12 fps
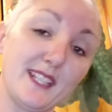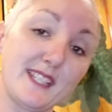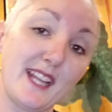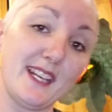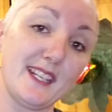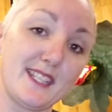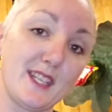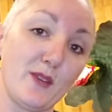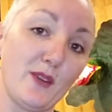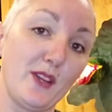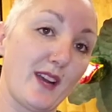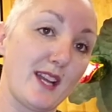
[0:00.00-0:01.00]
excited to
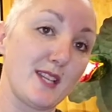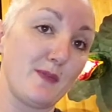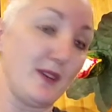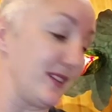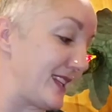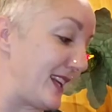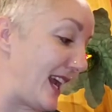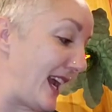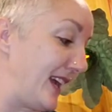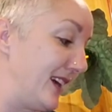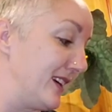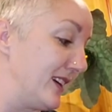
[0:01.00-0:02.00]
see what you guys built
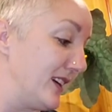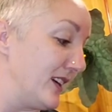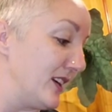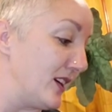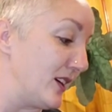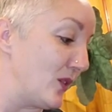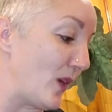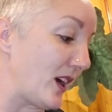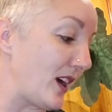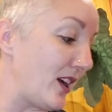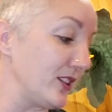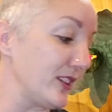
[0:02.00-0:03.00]
today.
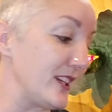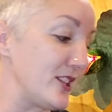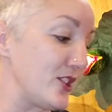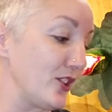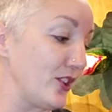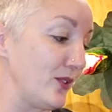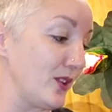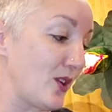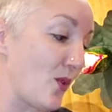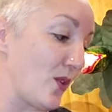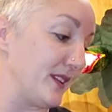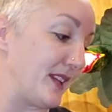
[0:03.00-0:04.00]
What color is your
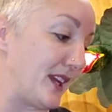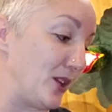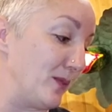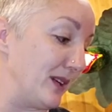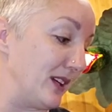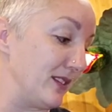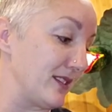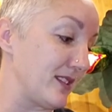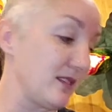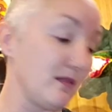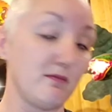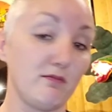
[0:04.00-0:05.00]
unicorn that you
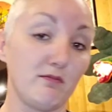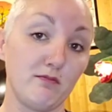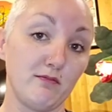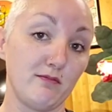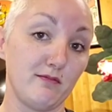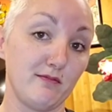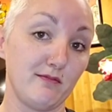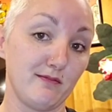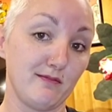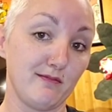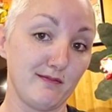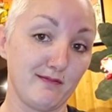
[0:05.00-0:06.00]
built?
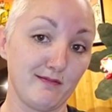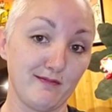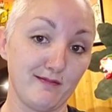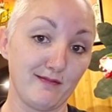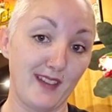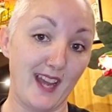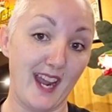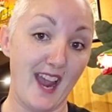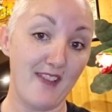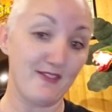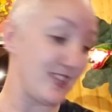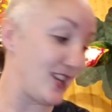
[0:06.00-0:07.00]
I
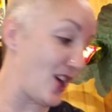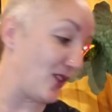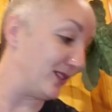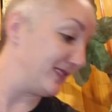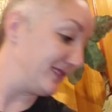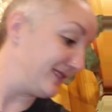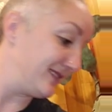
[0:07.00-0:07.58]
have to know.